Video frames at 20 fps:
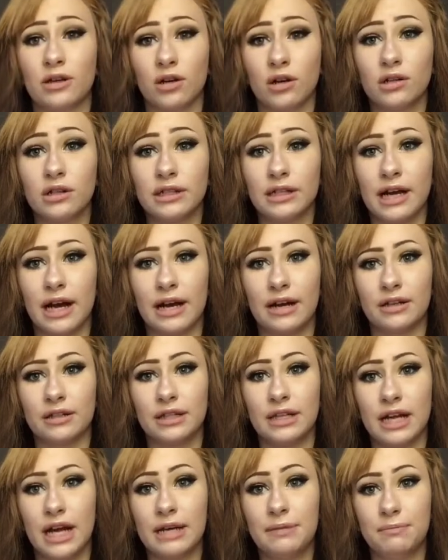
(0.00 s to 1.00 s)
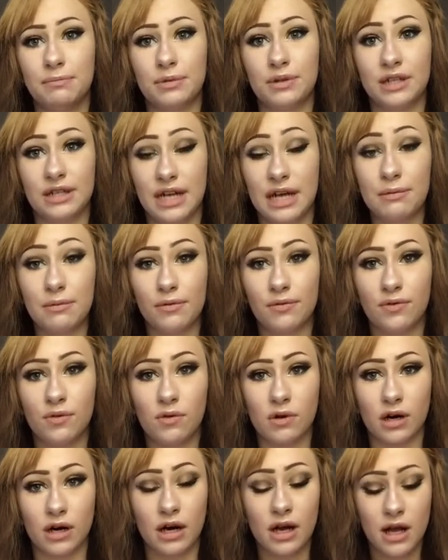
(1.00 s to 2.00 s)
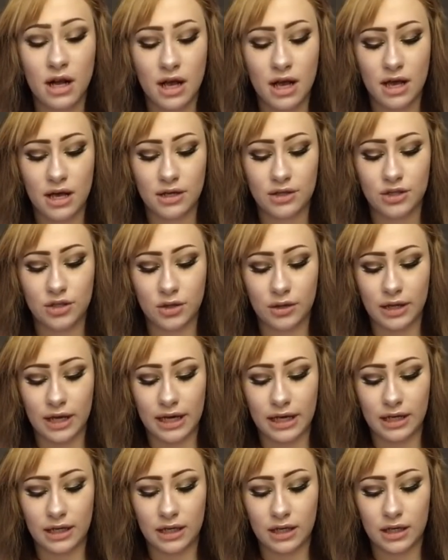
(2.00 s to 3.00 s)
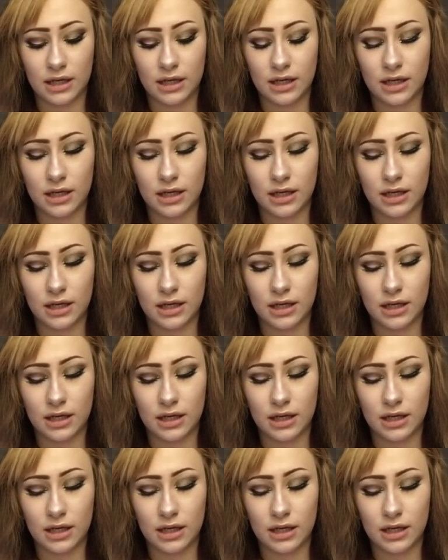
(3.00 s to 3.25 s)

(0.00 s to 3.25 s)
curling iron the day before. So like